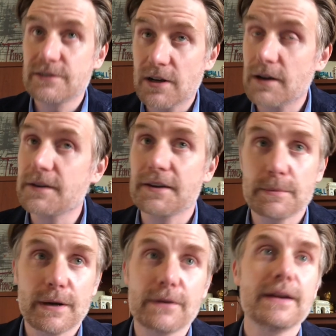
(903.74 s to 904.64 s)
talking
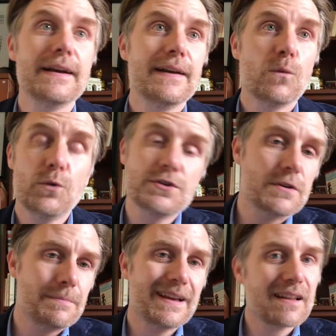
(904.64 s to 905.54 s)
about we
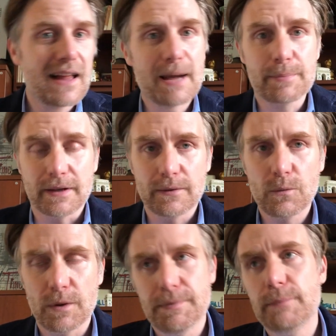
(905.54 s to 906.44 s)
shouldn't be clapping
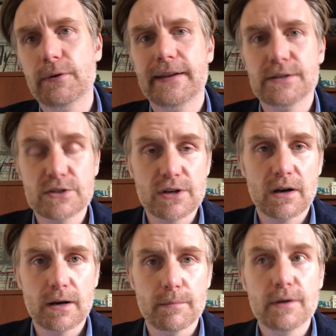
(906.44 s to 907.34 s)
when people get a
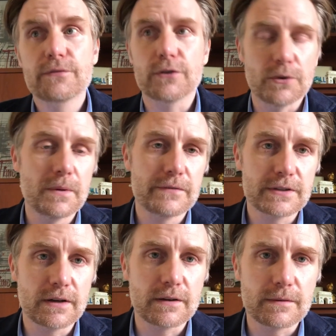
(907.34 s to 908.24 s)
job for Louis
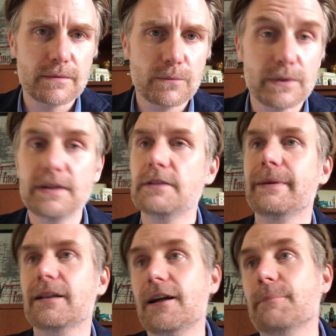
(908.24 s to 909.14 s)
Vuitton. We need to be
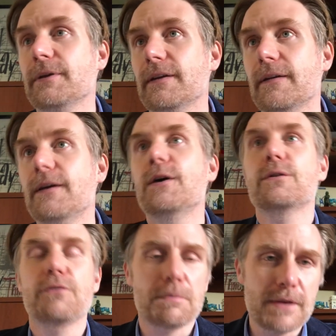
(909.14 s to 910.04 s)
clapping
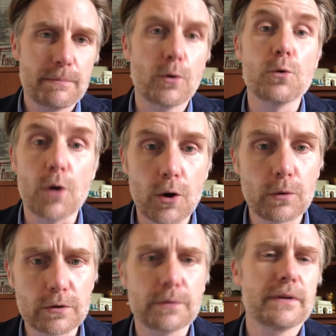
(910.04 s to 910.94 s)
for the people who
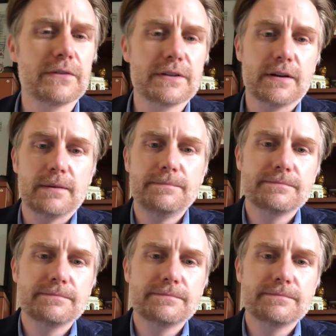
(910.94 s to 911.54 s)
own Louis Vuitton.